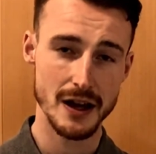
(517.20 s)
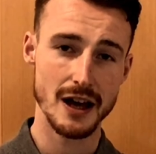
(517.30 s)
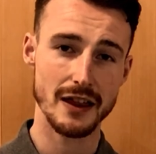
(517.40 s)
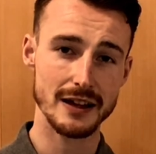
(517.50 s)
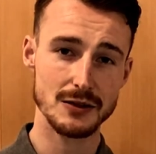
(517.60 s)

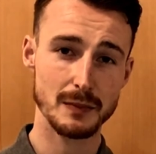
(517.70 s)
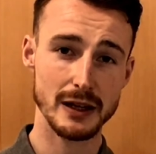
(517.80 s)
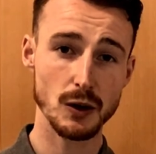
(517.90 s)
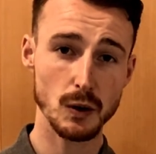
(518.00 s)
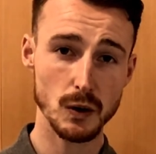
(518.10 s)
That's been
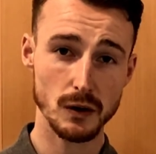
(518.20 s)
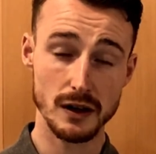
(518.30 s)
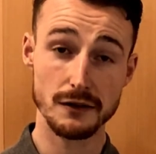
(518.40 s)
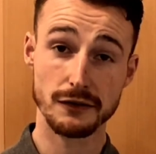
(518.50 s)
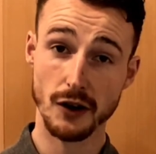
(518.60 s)
all
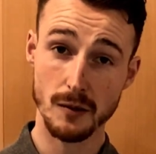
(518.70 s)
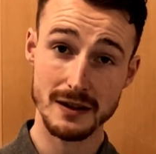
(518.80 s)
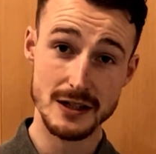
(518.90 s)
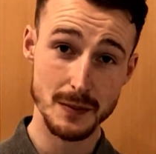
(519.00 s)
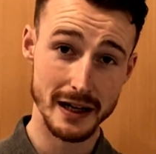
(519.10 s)
from
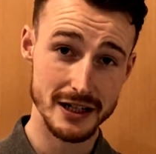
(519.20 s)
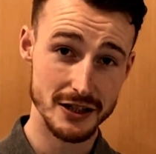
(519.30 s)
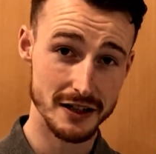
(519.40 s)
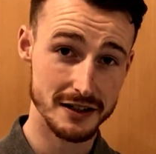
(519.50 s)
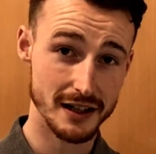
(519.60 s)
Spanish
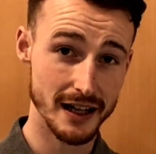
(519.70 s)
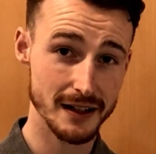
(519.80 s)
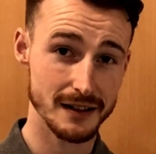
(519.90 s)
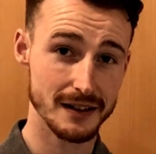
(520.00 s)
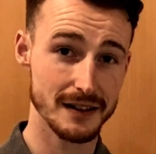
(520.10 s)
Touch today.
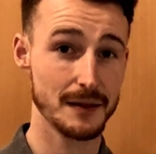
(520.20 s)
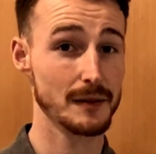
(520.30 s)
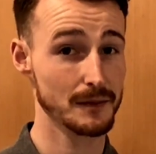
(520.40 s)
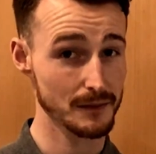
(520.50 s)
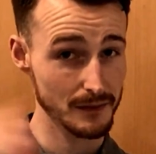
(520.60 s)

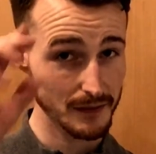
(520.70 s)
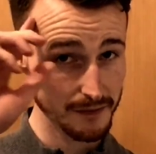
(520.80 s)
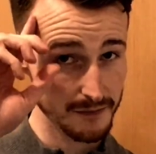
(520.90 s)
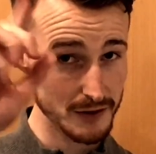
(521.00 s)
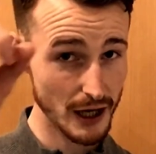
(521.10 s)

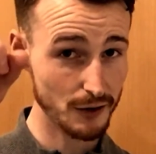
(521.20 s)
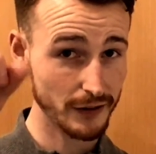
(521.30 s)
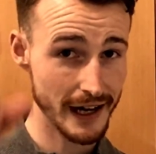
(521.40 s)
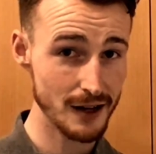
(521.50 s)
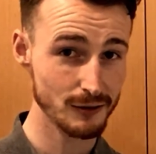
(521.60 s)
Ciao for
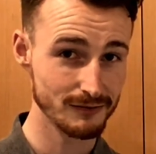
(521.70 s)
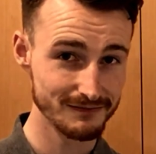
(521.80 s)
now.